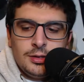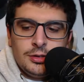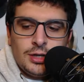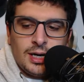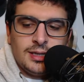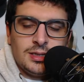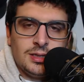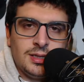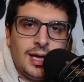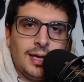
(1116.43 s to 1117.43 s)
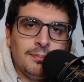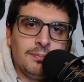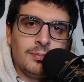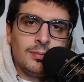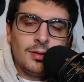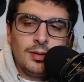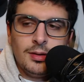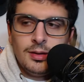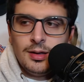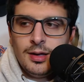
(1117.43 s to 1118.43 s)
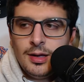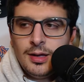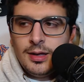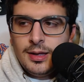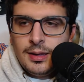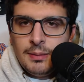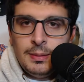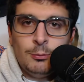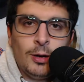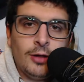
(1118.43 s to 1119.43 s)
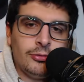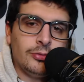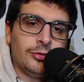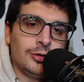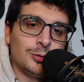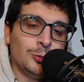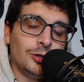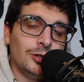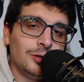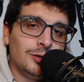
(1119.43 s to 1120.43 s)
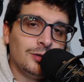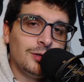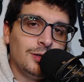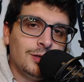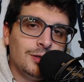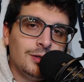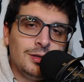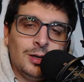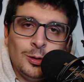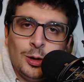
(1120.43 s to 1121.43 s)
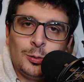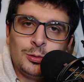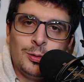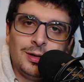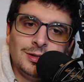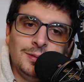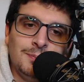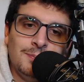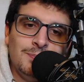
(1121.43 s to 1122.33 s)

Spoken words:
check into the game midway through the first quarter, along with Quickley.